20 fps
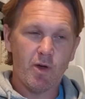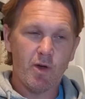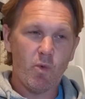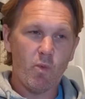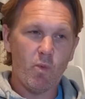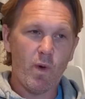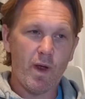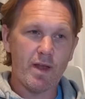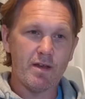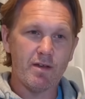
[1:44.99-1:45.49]

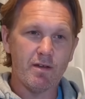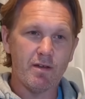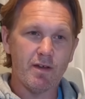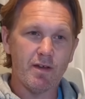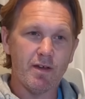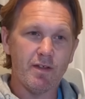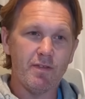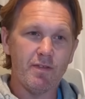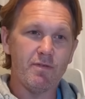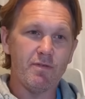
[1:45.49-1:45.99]
when
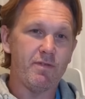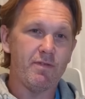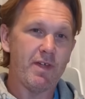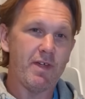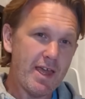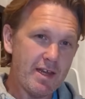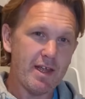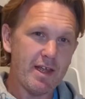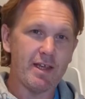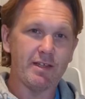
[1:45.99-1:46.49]

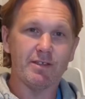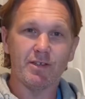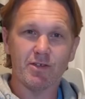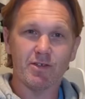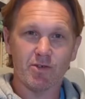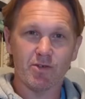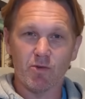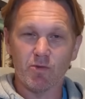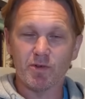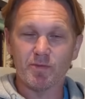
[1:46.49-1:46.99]
they need to
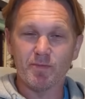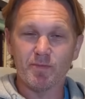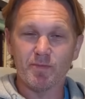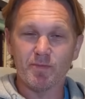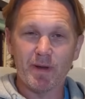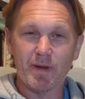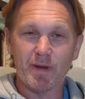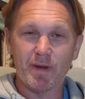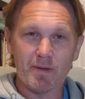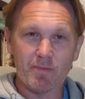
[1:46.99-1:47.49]
score as many
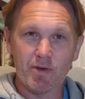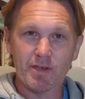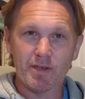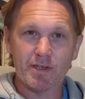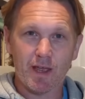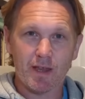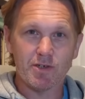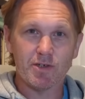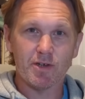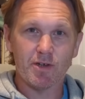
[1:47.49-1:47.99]
points
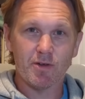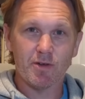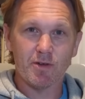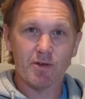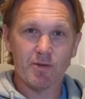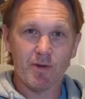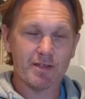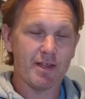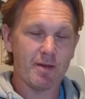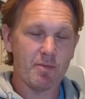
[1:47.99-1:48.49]
against you
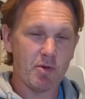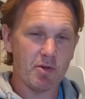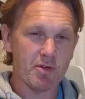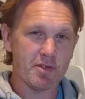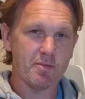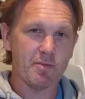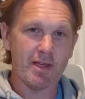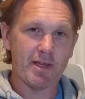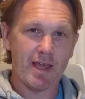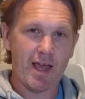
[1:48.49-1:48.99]
as they
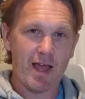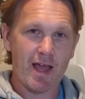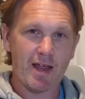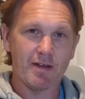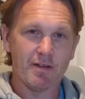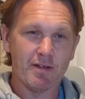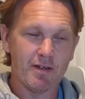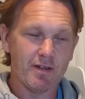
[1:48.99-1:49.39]
possibly can.